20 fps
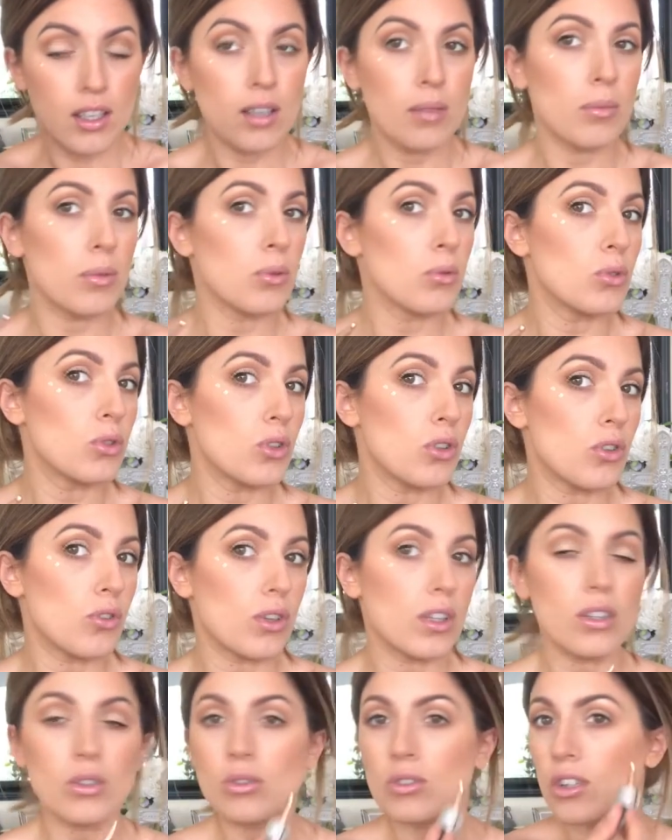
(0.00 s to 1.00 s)
I'm going to do
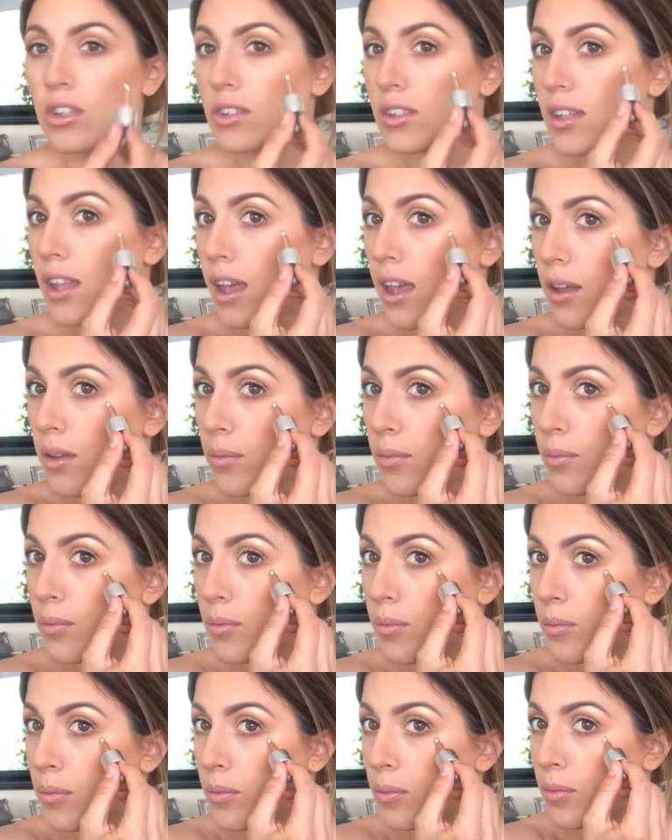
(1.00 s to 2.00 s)
3 little dots there
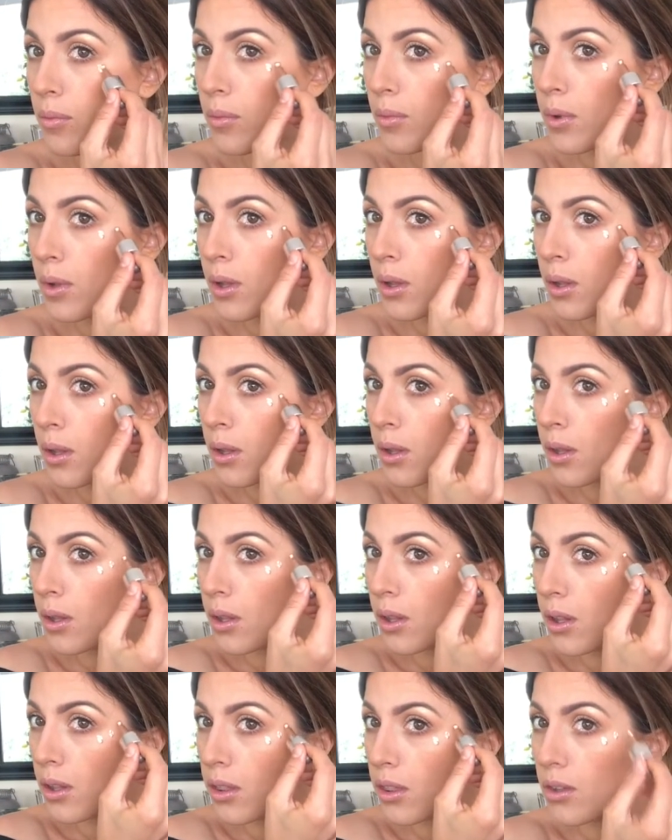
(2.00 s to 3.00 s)

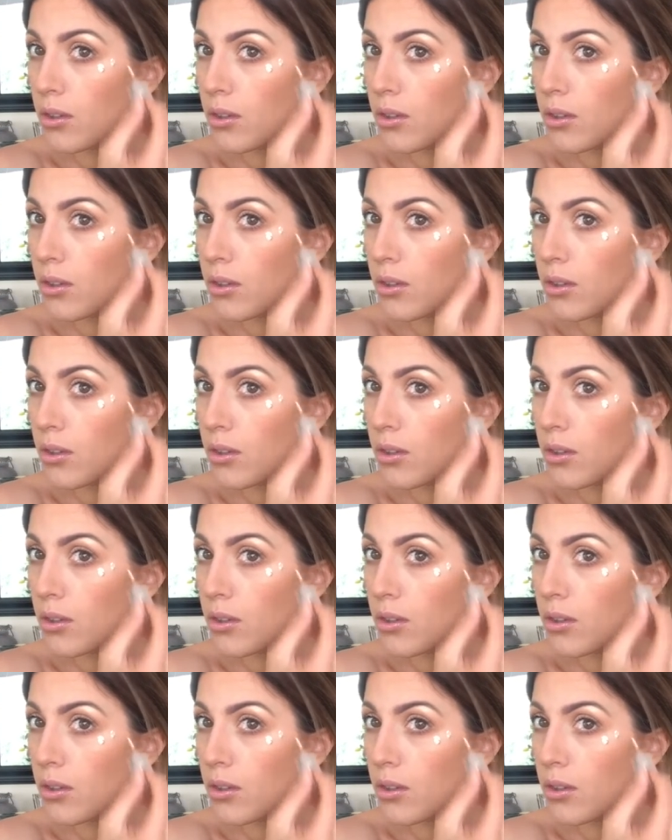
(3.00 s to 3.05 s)
and